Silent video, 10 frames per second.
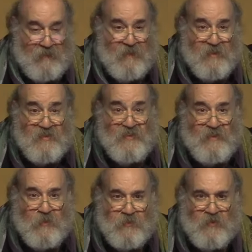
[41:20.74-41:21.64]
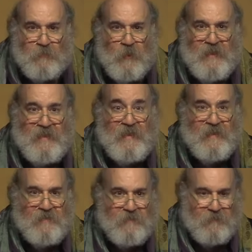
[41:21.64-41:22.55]
and then the signals spread
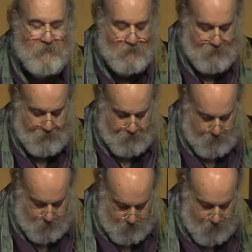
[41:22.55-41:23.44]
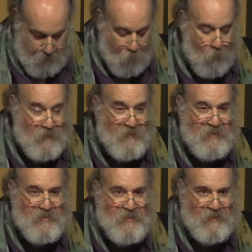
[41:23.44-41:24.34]
in. What do
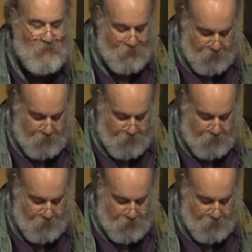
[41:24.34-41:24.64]
these signals